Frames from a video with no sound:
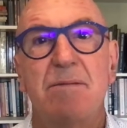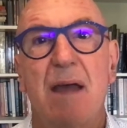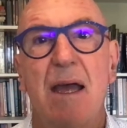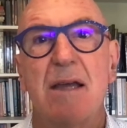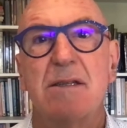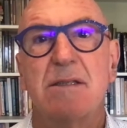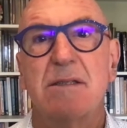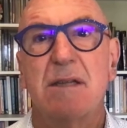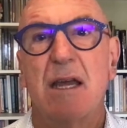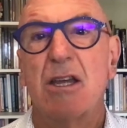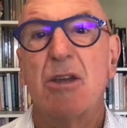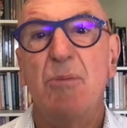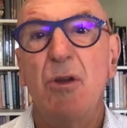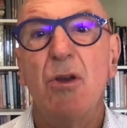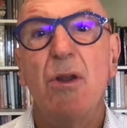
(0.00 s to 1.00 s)
as a
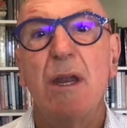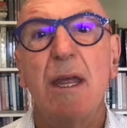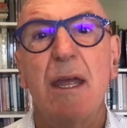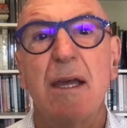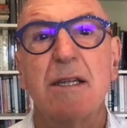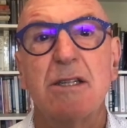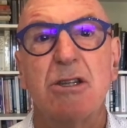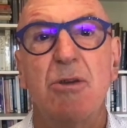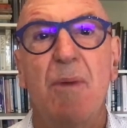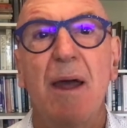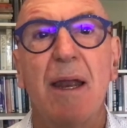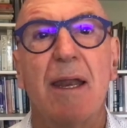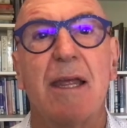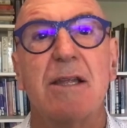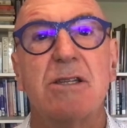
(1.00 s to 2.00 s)
community, as
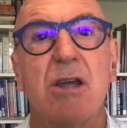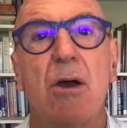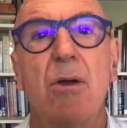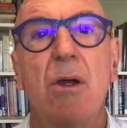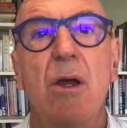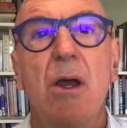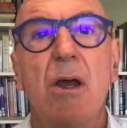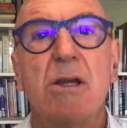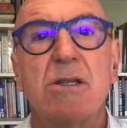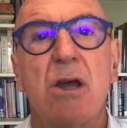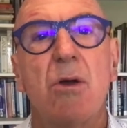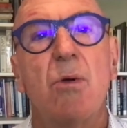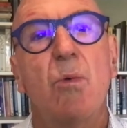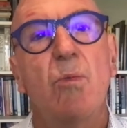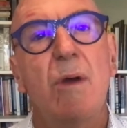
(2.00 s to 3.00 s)
humanity.
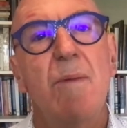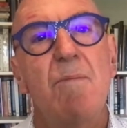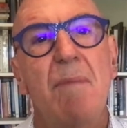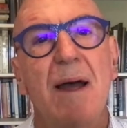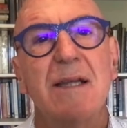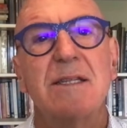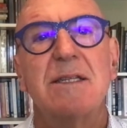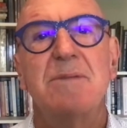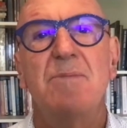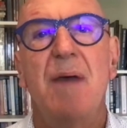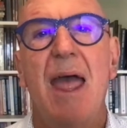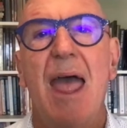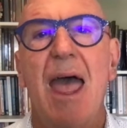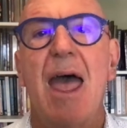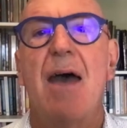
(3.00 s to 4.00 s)
So we must
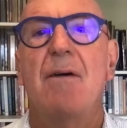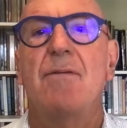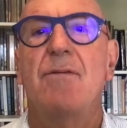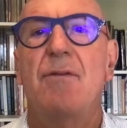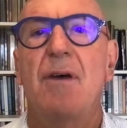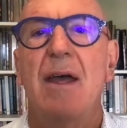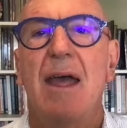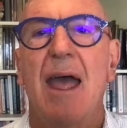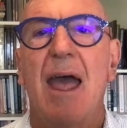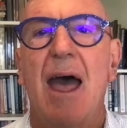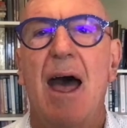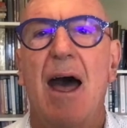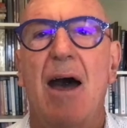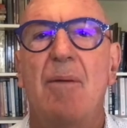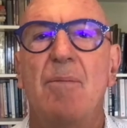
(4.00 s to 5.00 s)
have
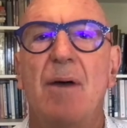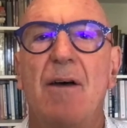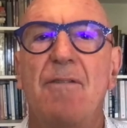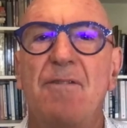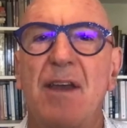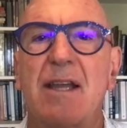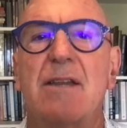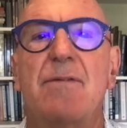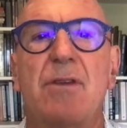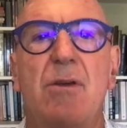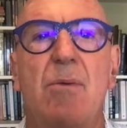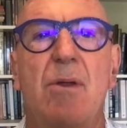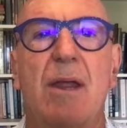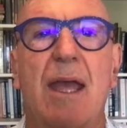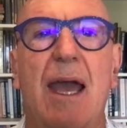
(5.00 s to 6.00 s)
effective
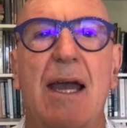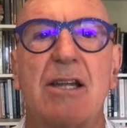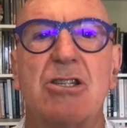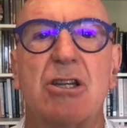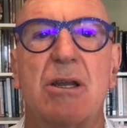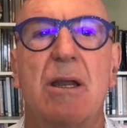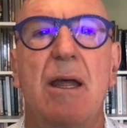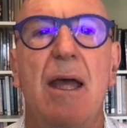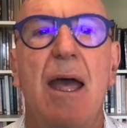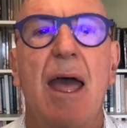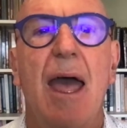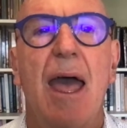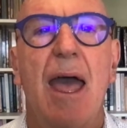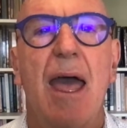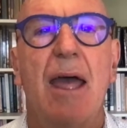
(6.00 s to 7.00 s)
communication.
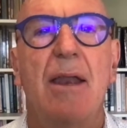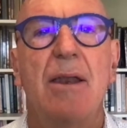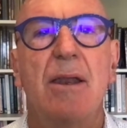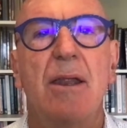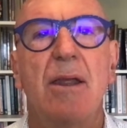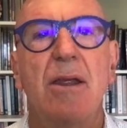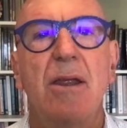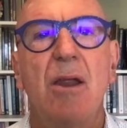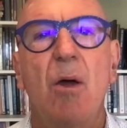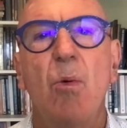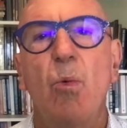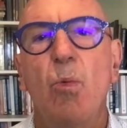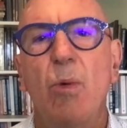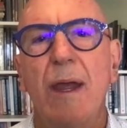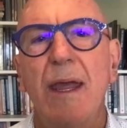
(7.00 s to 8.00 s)
And
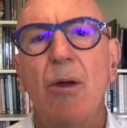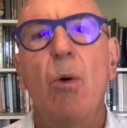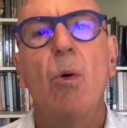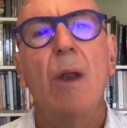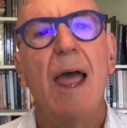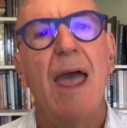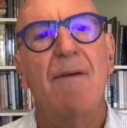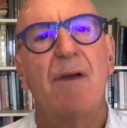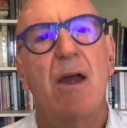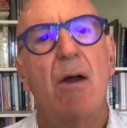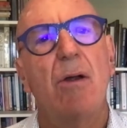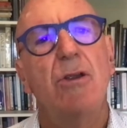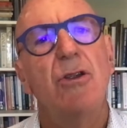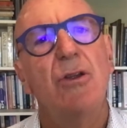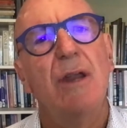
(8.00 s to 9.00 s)
we all have
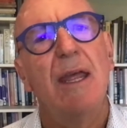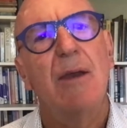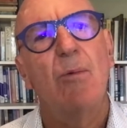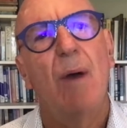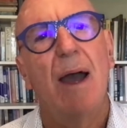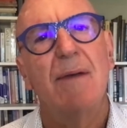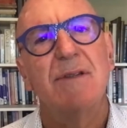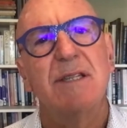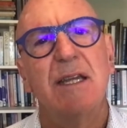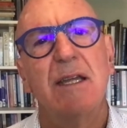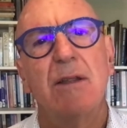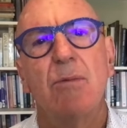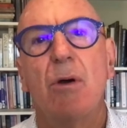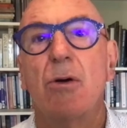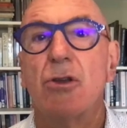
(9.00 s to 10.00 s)
our own unique way of
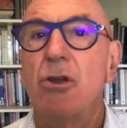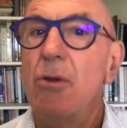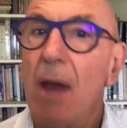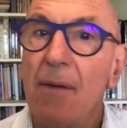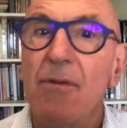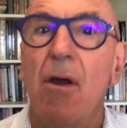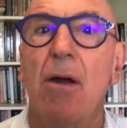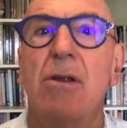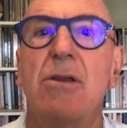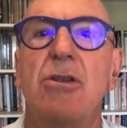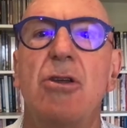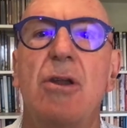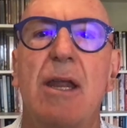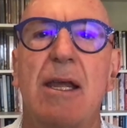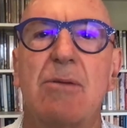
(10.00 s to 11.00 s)
seeing the world. You have your own
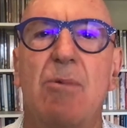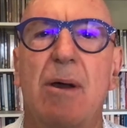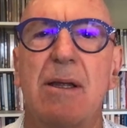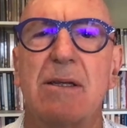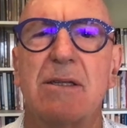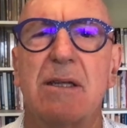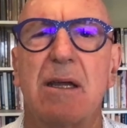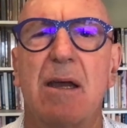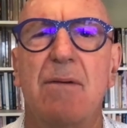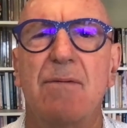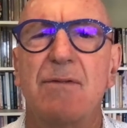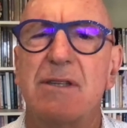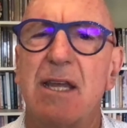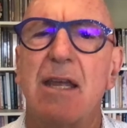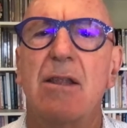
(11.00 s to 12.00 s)
unique way of
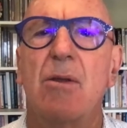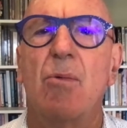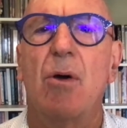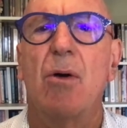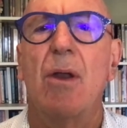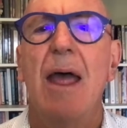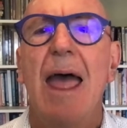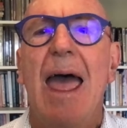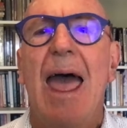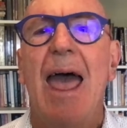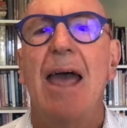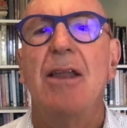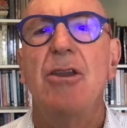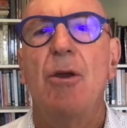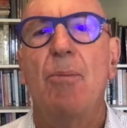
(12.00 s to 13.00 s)
seeing the world,
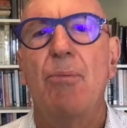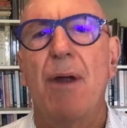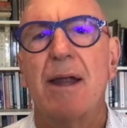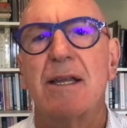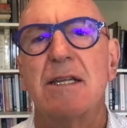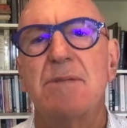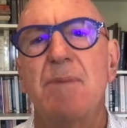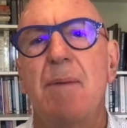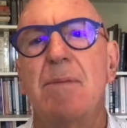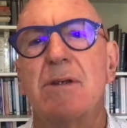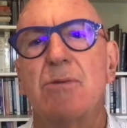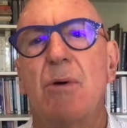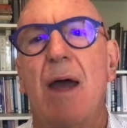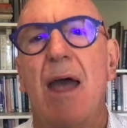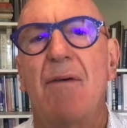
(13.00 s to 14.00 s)
and your practice
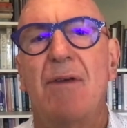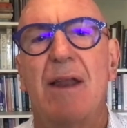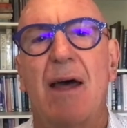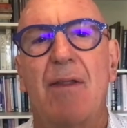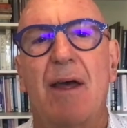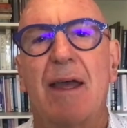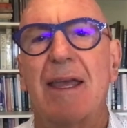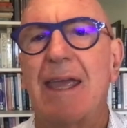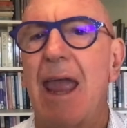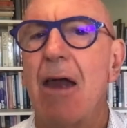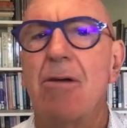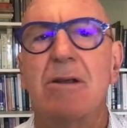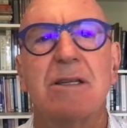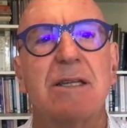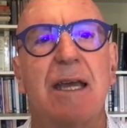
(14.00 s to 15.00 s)
members will have another,
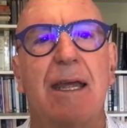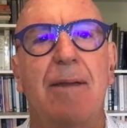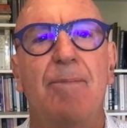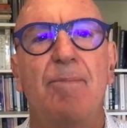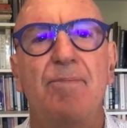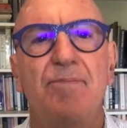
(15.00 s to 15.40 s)
guaranteed.